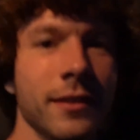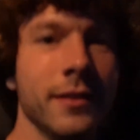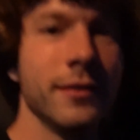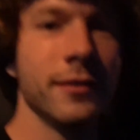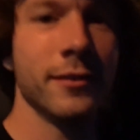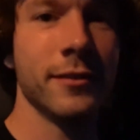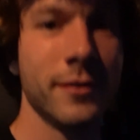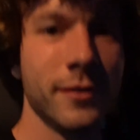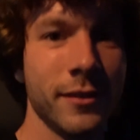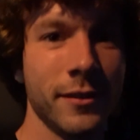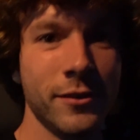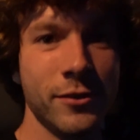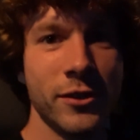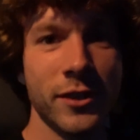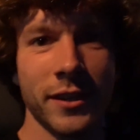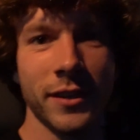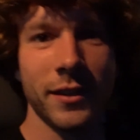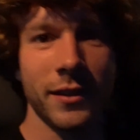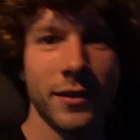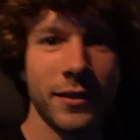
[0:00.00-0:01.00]
there's
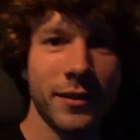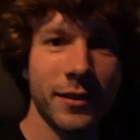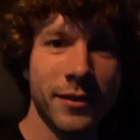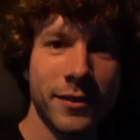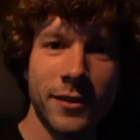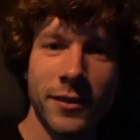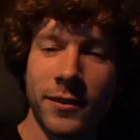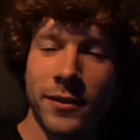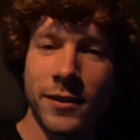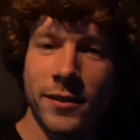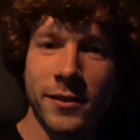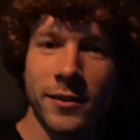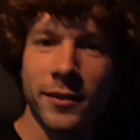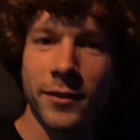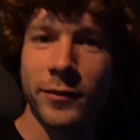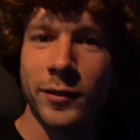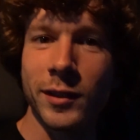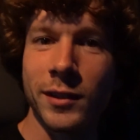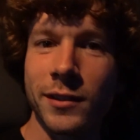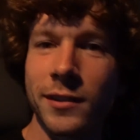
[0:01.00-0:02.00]
legit a Secret
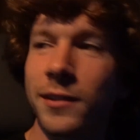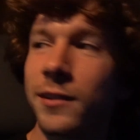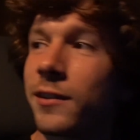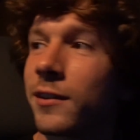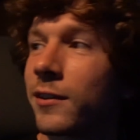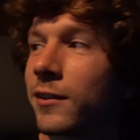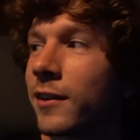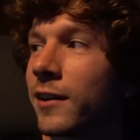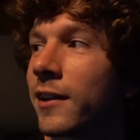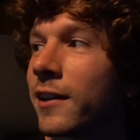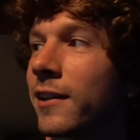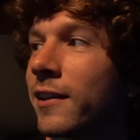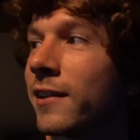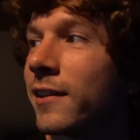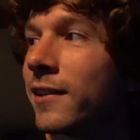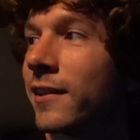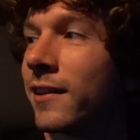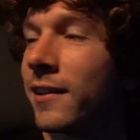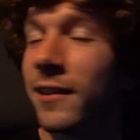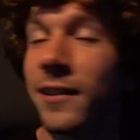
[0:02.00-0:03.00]
Service cricket
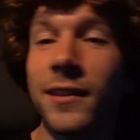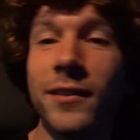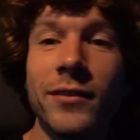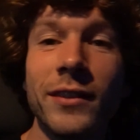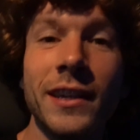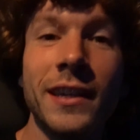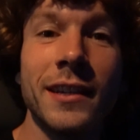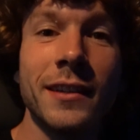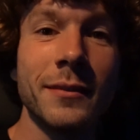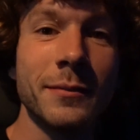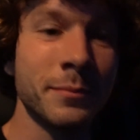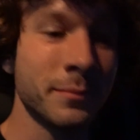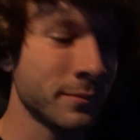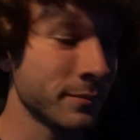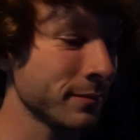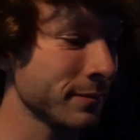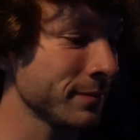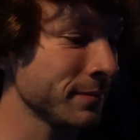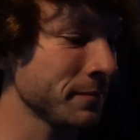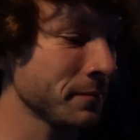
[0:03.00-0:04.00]
in the van.
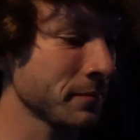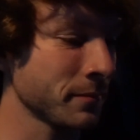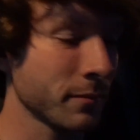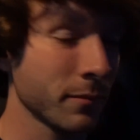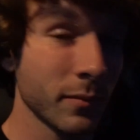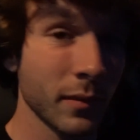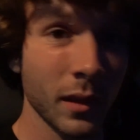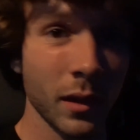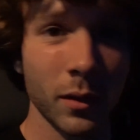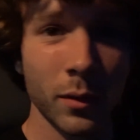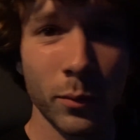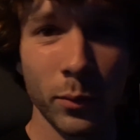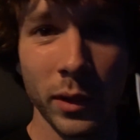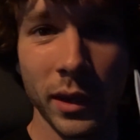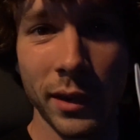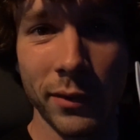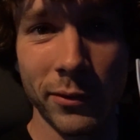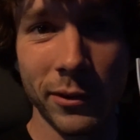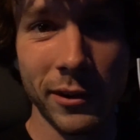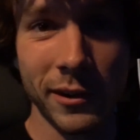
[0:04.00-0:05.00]
We
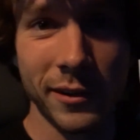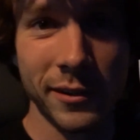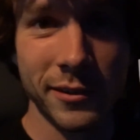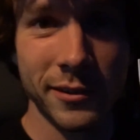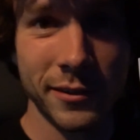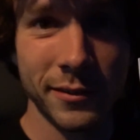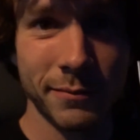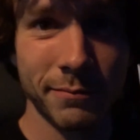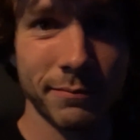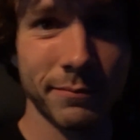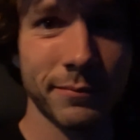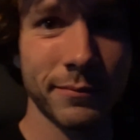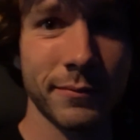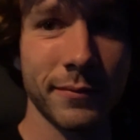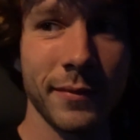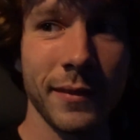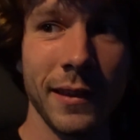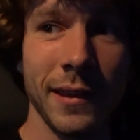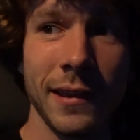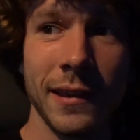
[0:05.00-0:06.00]
got Rita's,
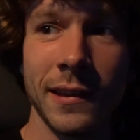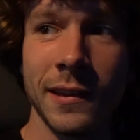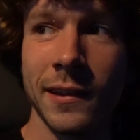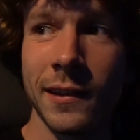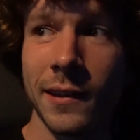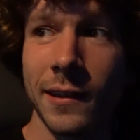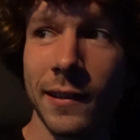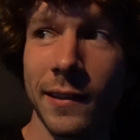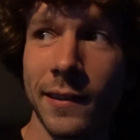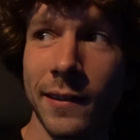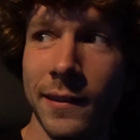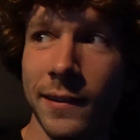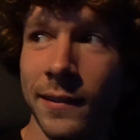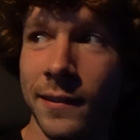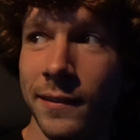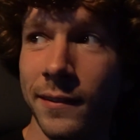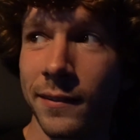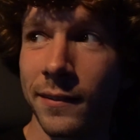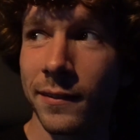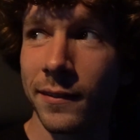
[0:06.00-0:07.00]
and uh,
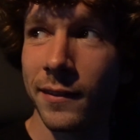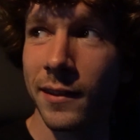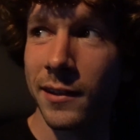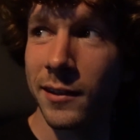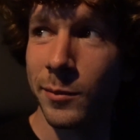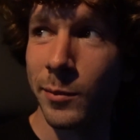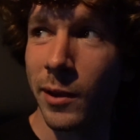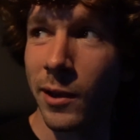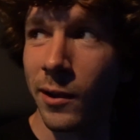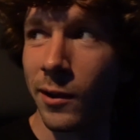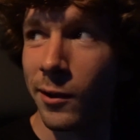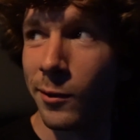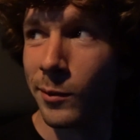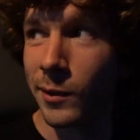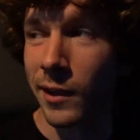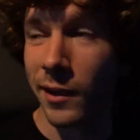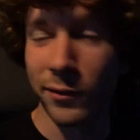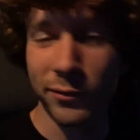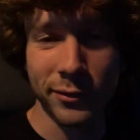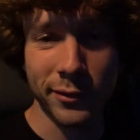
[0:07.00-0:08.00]
that's about all we
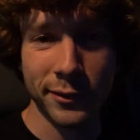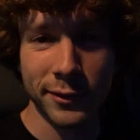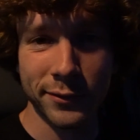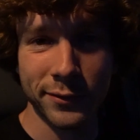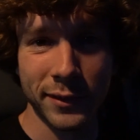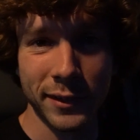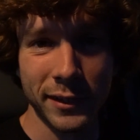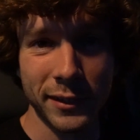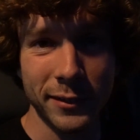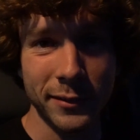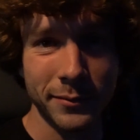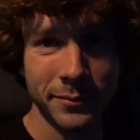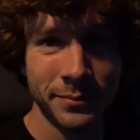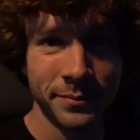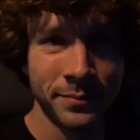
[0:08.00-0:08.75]
got for this video.